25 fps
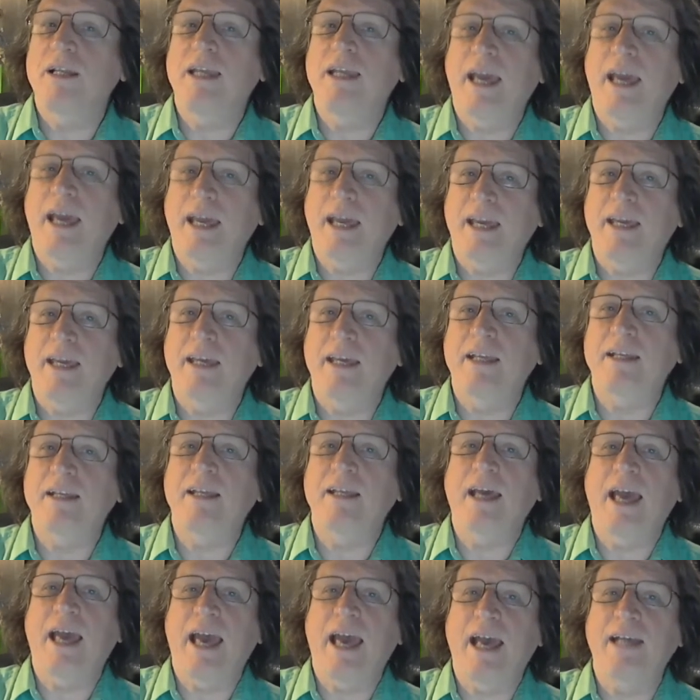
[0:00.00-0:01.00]
Take
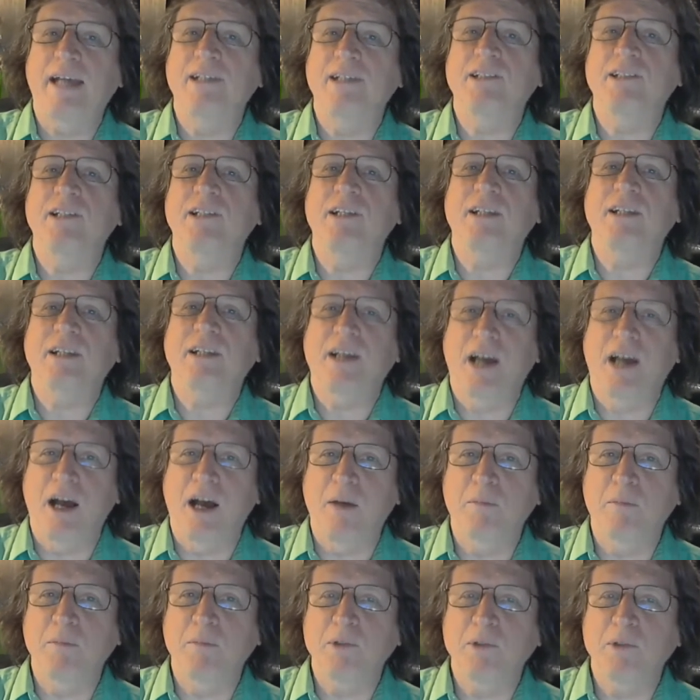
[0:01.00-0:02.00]
it as it
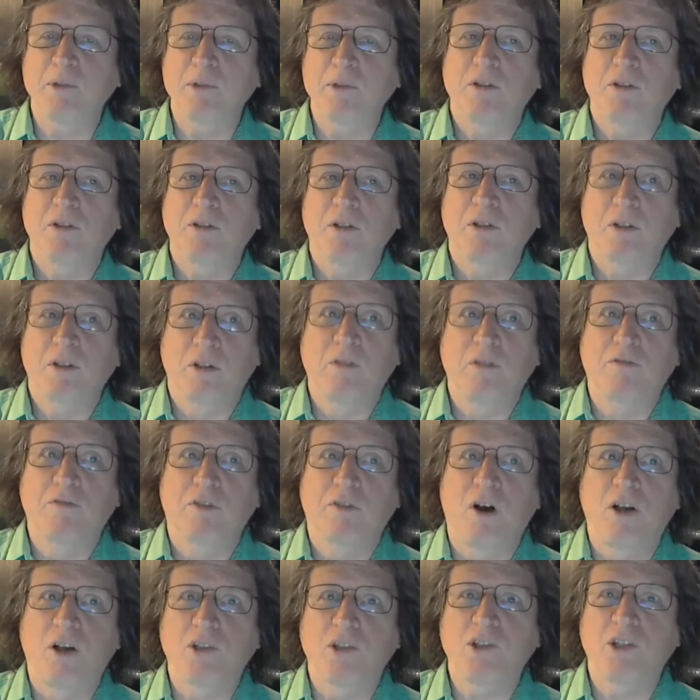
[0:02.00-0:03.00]
comes. You
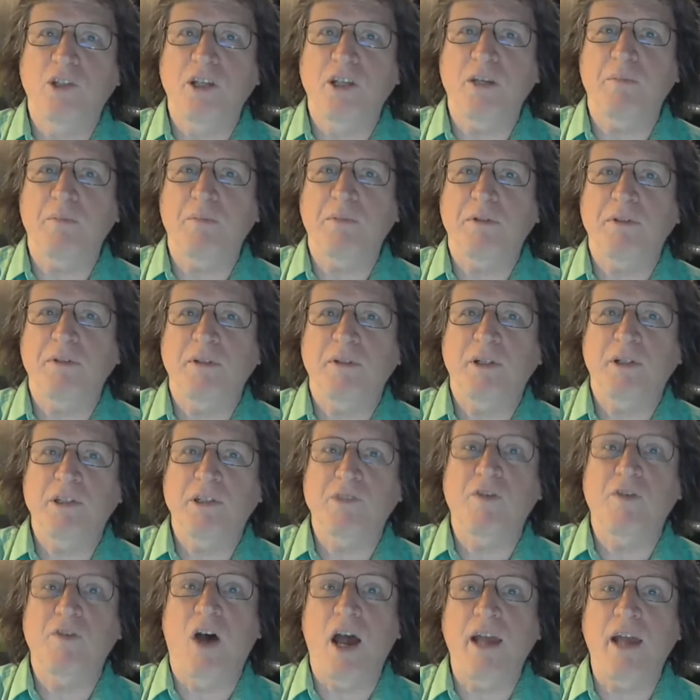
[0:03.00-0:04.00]
fall asleep.
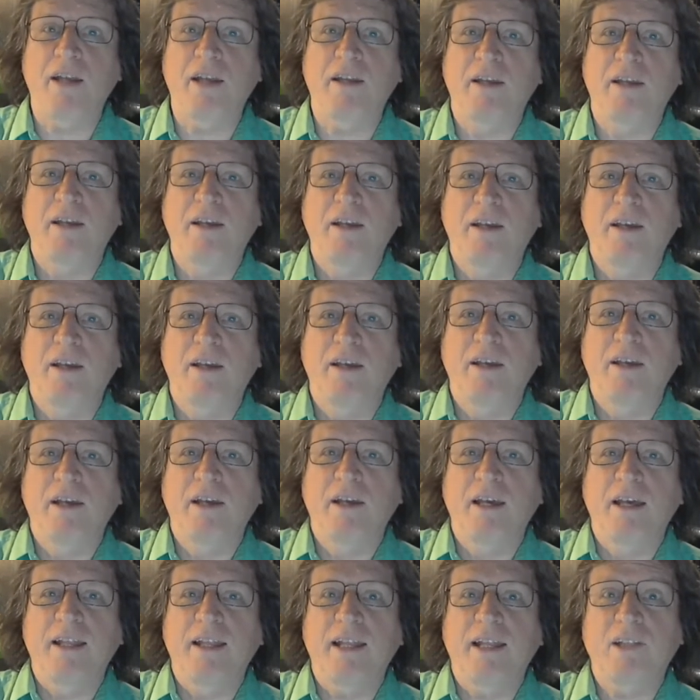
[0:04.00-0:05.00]
It's fine.
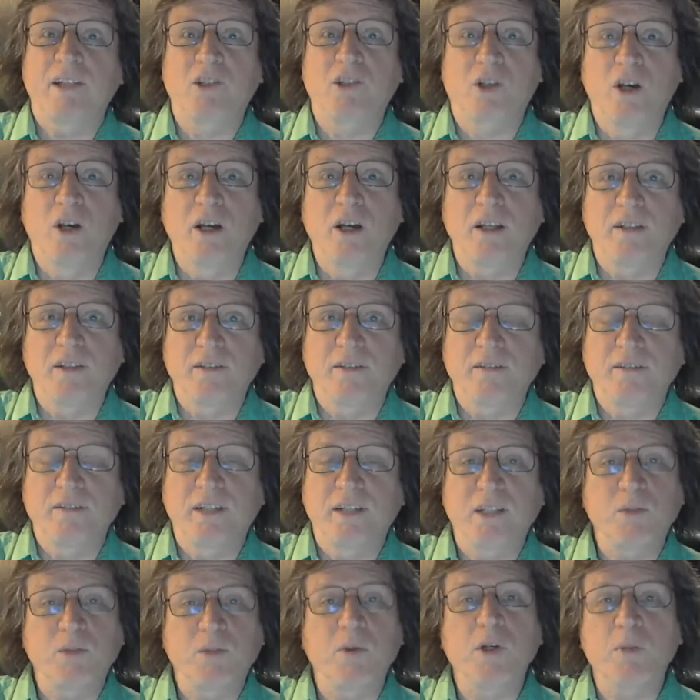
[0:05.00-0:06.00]
That's good.
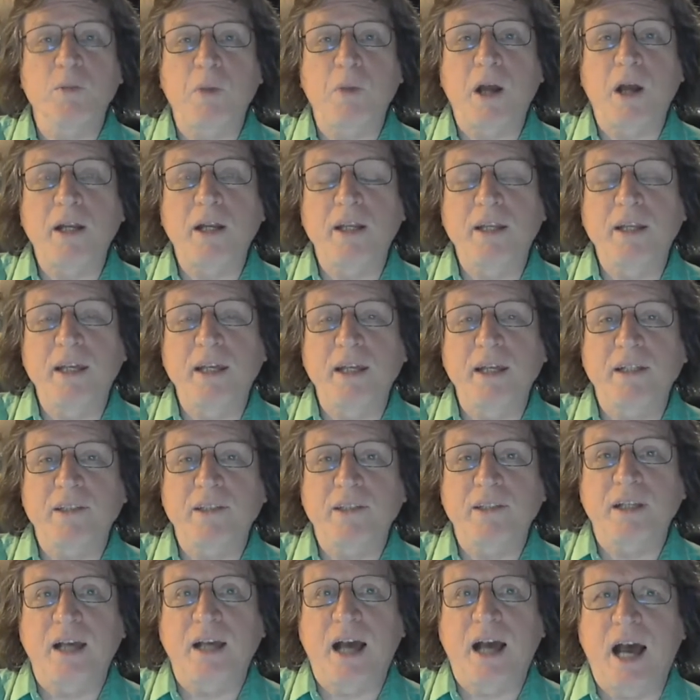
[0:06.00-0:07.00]
That's what your body
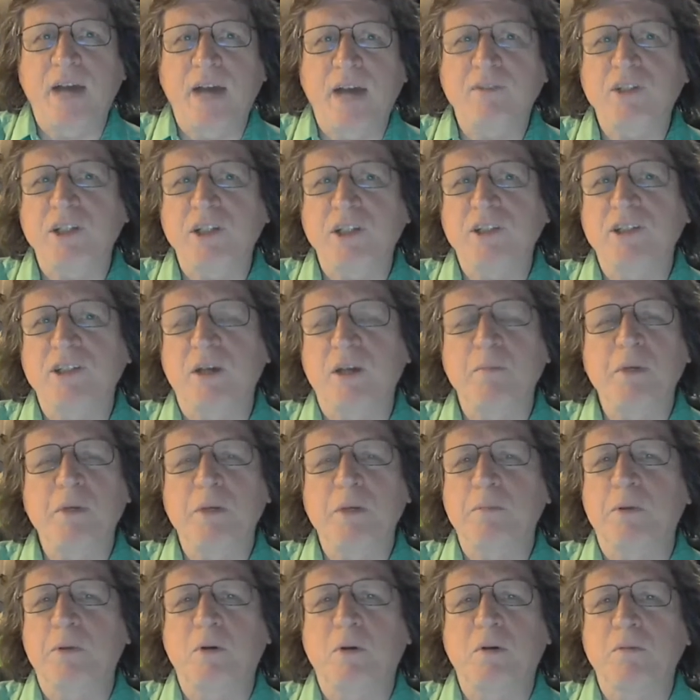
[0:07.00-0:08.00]
needs. I've seen some
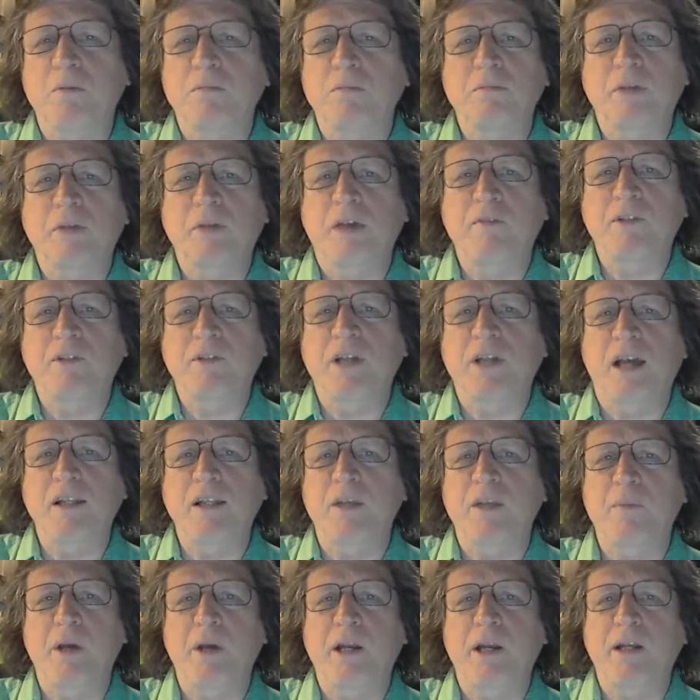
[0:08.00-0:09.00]
people, every
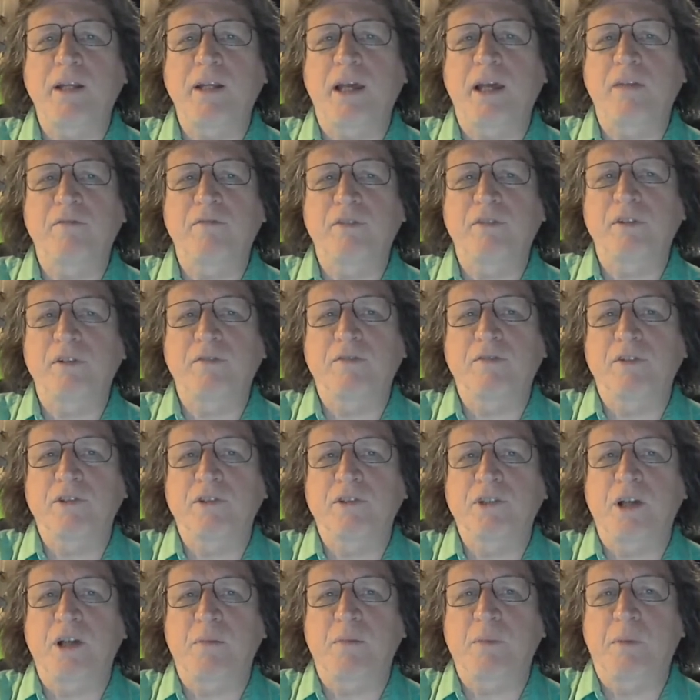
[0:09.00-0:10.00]
time they meditate for the
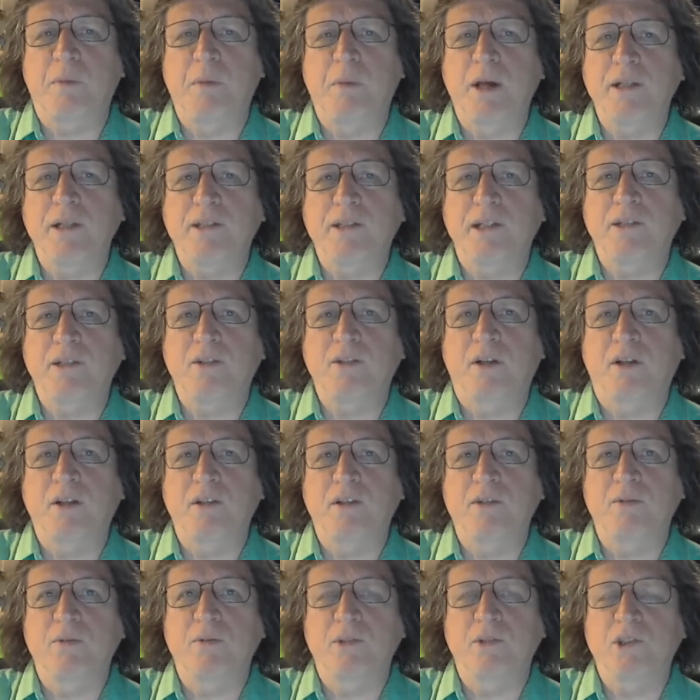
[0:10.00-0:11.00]
first couple months, that's
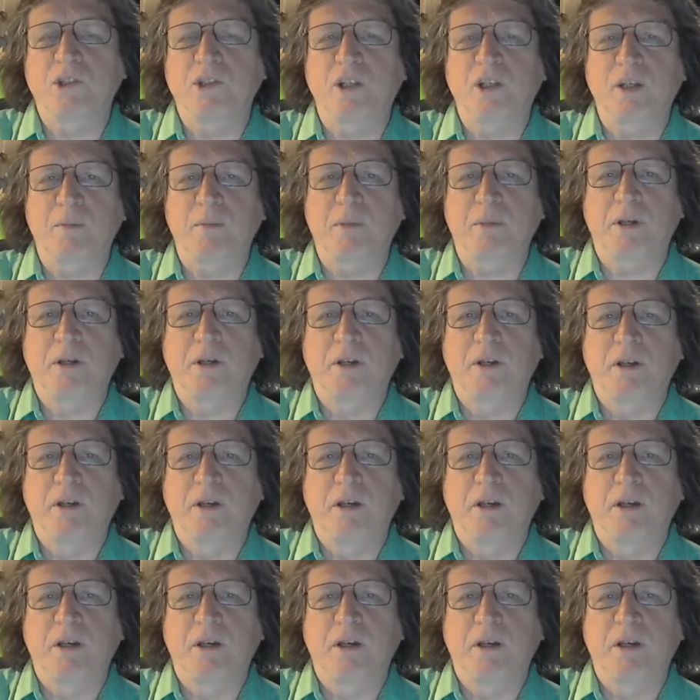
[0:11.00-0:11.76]
all they do is sleep.